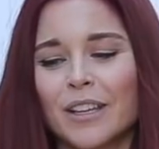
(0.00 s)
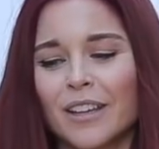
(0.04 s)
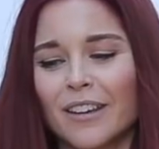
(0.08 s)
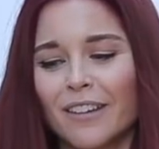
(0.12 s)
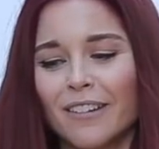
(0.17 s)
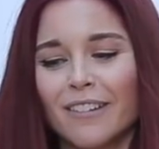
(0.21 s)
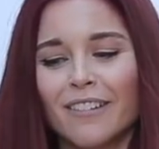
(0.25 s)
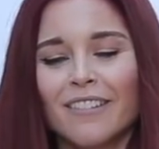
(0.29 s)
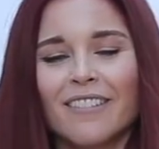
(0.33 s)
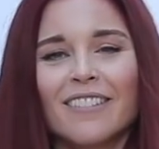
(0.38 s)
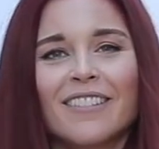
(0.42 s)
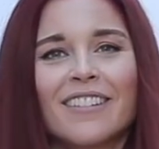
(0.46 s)

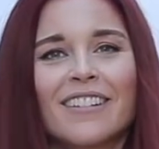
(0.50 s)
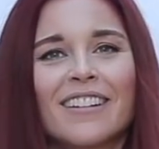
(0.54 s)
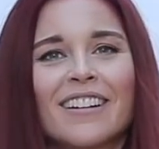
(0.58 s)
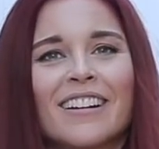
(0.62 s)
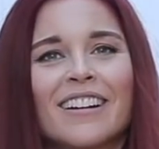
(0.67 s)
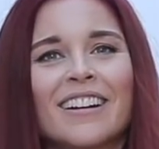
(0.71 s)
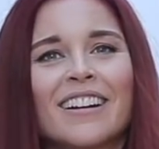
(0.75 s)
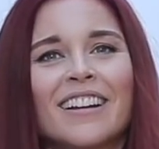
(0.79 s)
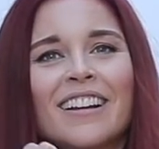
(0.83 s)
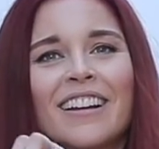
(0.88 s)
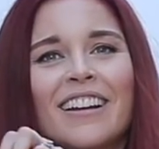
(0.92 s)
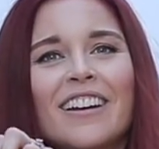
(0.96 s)
cute?
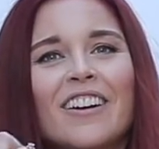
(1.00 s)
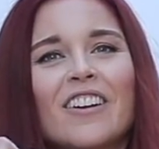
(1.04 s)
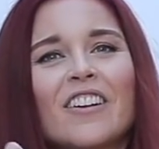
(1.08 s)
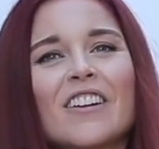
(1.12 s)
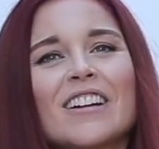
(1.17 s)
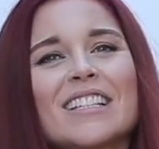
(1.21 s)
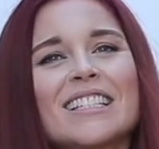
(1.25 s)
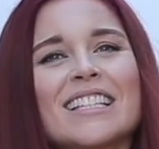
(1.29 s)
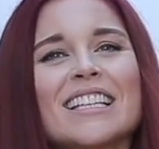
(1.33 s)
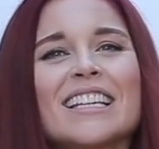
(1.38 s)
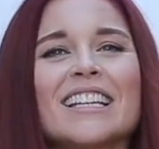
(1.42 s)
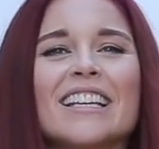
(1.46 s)

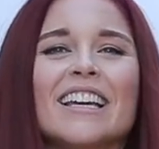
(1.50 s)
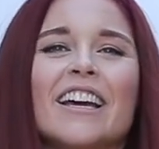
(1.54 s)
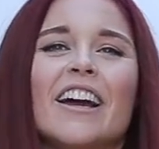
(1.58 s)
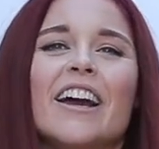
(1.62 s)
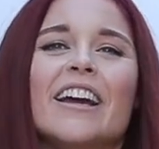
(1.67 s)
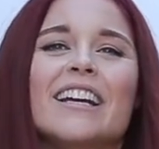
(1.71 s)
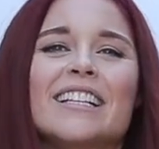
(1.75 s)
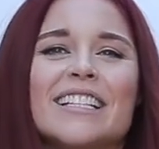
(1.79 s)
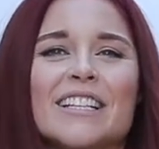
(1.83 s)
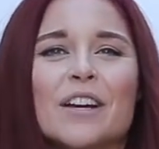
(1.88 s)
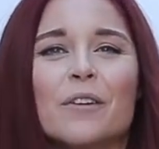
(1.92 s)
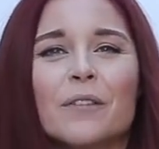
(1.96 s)
Or is
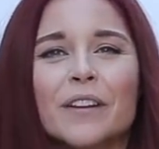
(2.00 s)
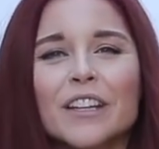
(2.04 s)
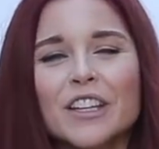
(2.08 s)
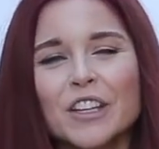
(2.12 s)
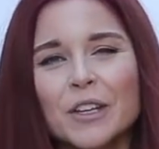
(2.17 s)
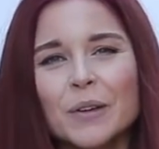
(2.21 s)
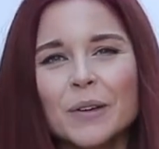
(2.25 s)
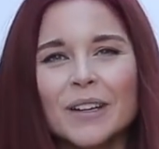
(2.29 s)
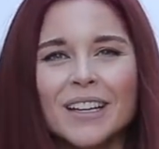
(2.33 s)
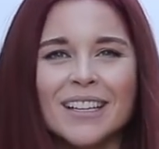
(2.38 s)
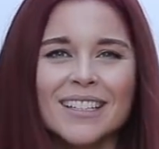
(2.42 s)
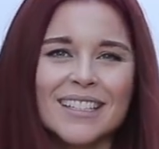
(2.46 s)
he only
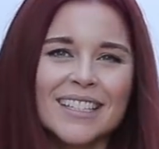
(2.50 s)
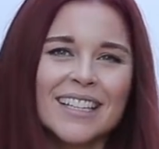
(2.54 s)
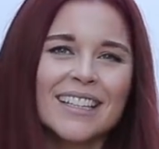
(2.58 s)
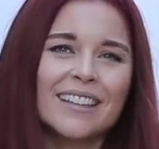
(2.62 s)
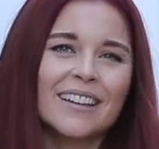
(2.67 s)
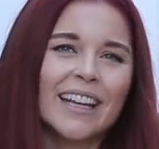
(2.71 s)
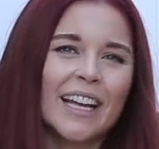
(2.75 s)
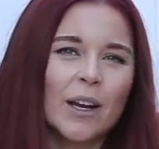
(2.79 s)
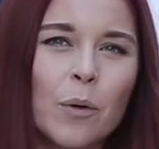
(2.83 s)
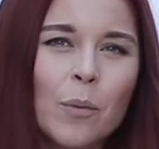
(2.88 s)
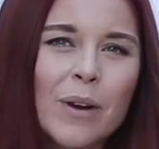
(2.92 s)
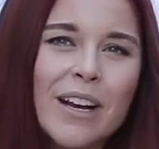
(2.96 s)
cute because
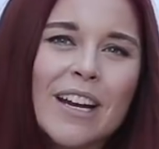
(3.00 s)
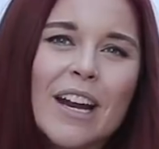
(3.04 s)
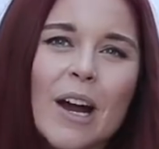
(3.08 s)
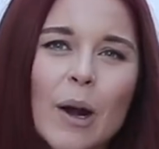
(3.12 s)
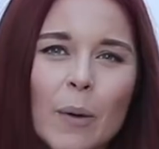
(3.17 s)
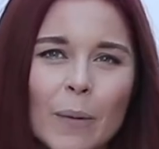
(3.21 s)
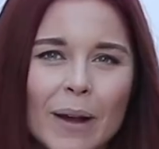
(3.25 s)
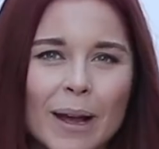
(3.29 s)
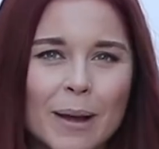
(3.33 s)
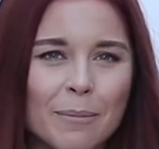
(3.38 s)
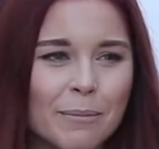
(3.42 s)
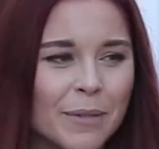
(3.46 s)
he, like, we
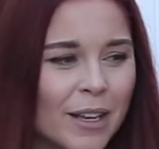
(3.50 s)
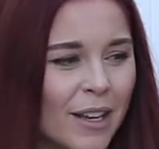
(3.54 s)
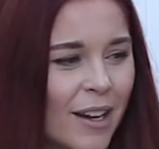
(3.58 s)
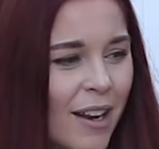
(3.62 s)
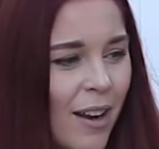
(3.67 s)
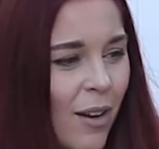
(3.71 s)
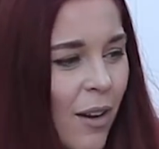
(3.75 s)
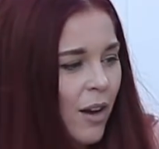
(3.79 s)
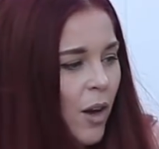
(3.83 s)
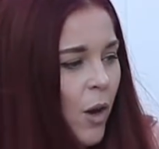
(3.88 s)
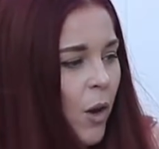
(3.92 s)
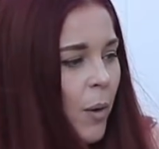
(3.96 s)
know him, you
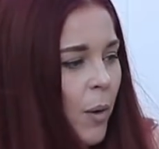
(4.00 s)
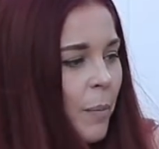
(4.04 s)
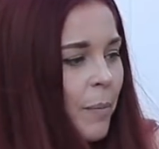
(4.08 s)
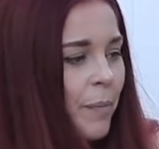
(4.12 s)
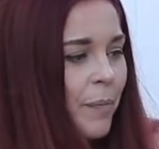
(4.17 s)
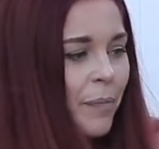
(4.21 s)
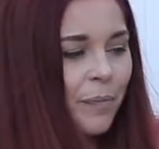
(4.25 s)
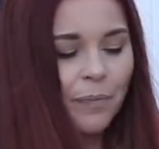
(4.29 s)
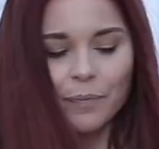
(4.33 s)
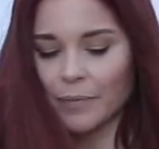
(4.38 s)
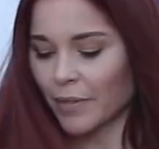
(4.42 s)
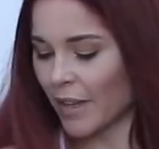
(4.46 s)
know? Oh.
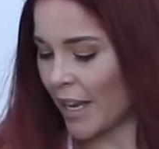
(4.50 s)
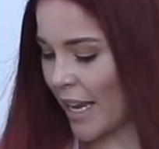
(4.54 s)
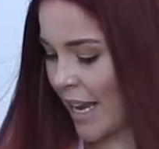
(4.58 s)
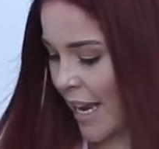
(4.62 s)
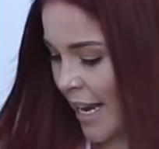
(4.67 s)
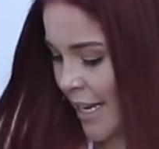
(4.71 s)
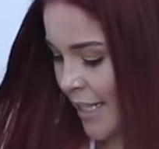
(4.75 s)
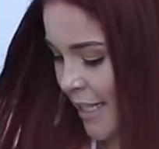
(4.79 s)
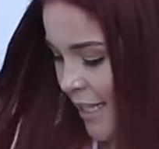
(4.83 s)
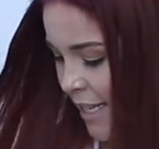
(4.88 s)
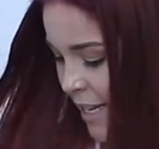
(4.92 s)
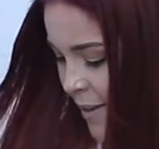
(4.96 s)
He
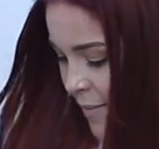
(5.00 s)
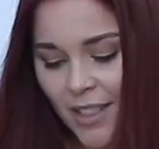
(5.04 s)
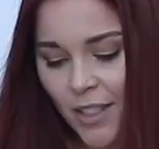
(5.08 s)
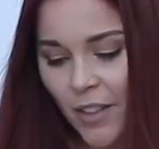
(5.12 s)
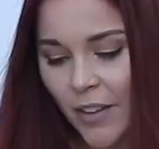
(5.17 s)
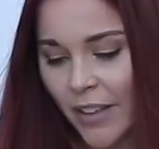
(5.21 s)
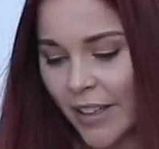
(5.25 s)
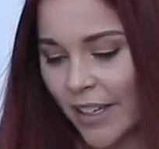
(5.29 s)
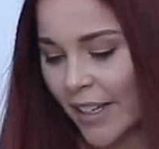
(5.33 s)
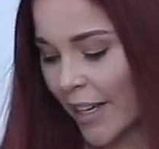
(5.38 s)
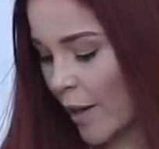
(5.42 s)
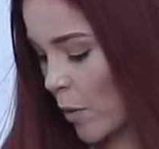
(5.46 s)
hates it. It's
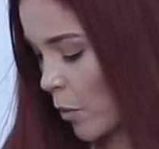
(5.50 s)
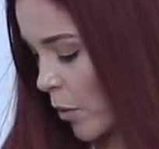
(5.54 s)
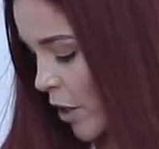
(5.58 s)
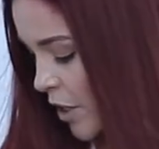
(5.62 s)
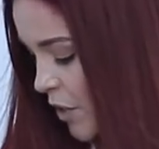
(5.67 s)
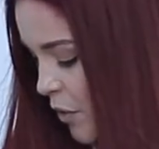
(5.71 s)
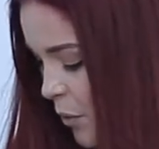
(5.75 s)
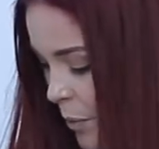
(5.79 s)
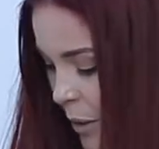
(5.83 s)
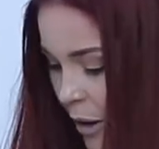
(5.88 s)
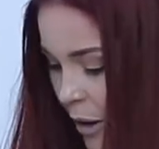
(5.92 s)
only gonna get worse from